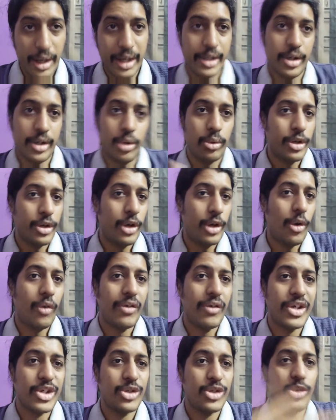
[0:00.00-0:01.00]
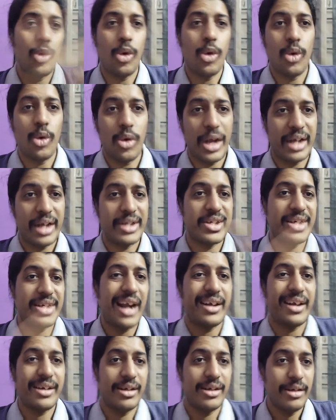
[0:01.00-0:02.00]
now you can always go and
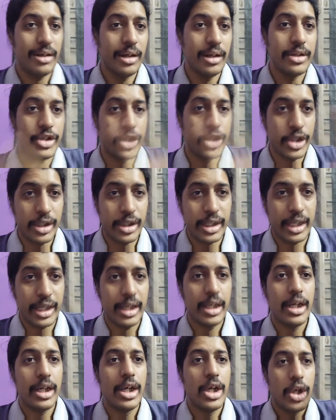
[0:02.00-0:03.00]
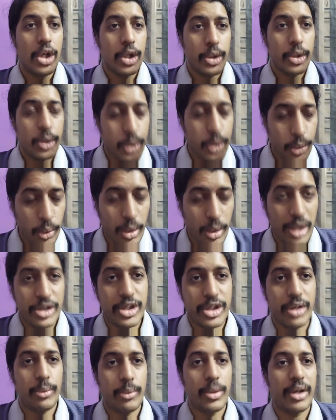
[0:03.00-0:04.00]
start a journey to
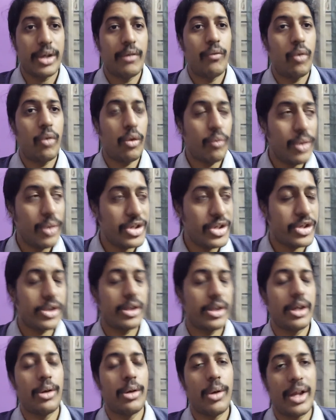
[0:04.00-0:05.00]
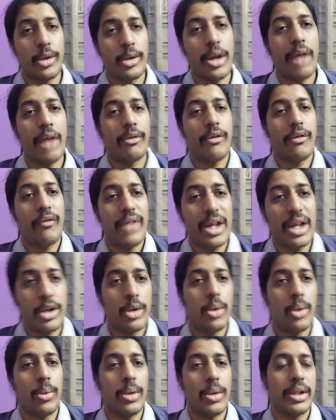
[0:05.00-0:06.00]
achieve it for which you know like you have to feel
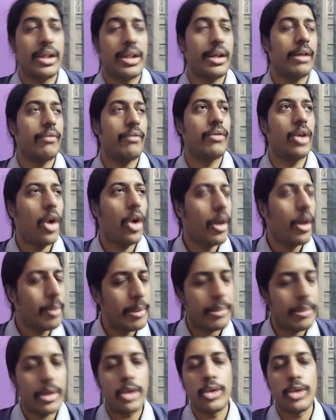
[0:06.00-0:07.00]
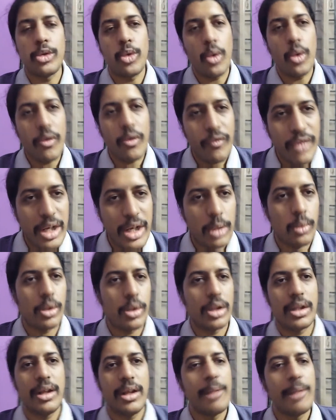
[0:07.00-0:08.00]
you're worthy enough a lot of people don't feel
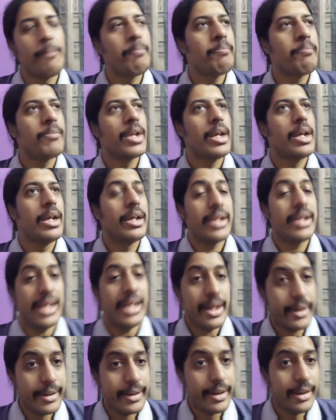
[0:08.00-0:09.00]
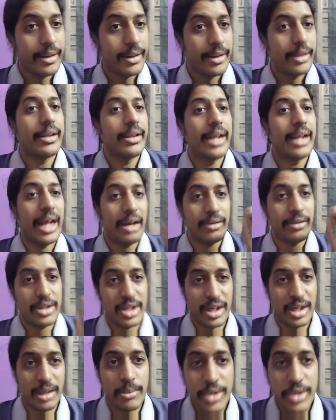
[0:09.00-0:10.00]
worthy yet they have the
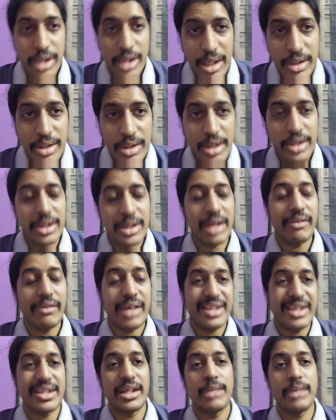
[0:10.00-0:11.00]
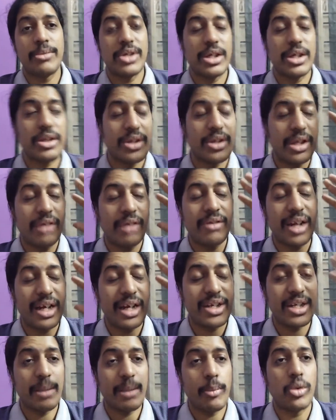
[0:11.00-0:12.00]
circumstances, they have the right circumstances, they have the right
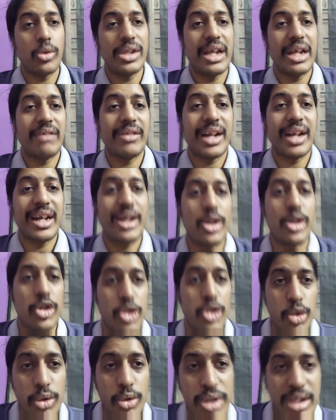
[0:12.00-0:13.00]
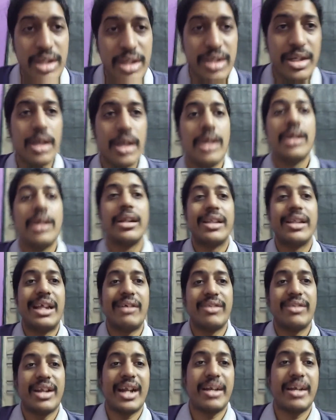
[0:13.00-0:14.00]
support, they have the right resources, they
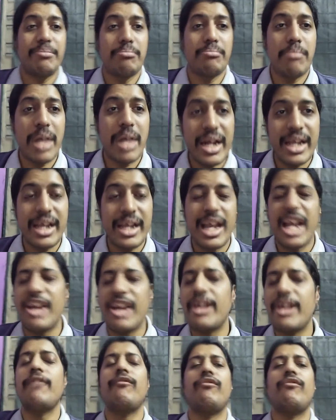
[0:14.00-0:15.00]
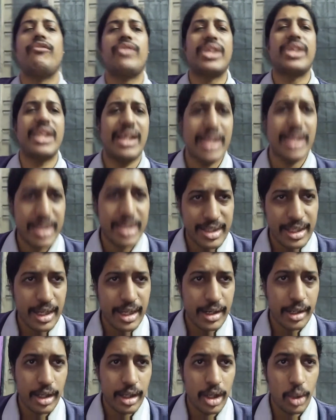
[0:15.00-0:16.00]
have the right money, everything is
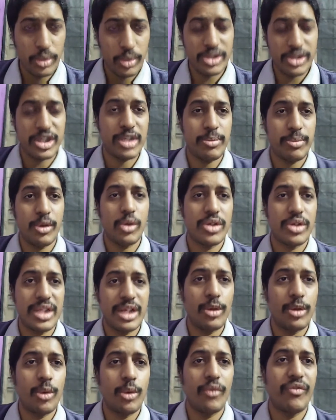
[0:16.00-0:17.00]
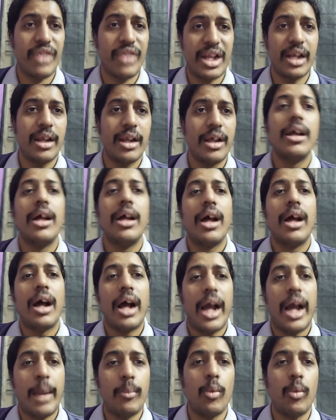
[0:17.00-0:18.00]
there. However, just because they don't feel
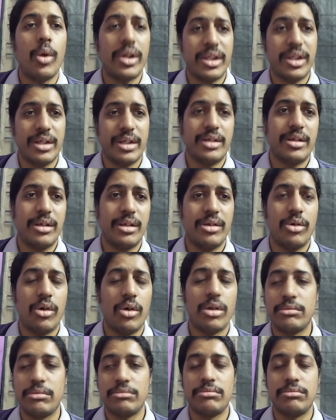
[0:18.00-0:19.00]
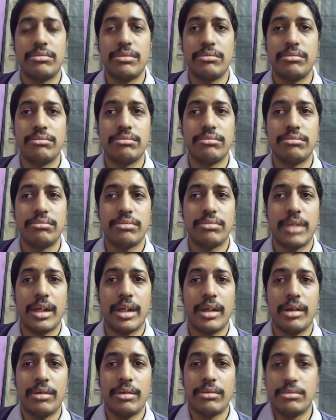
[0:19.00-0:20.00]
I'm worth it or you
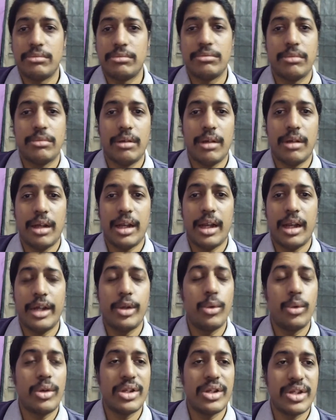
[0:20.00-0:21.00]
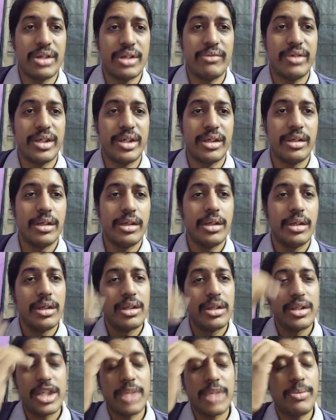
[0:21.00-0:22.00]
know I do deserve it,
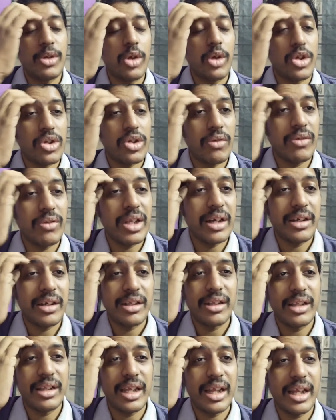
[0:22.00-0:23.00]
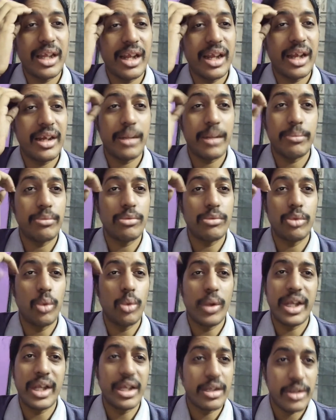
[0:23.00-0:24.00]
just because of that they end up
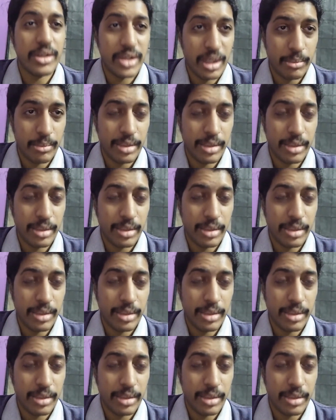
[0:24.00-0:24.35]
doing something.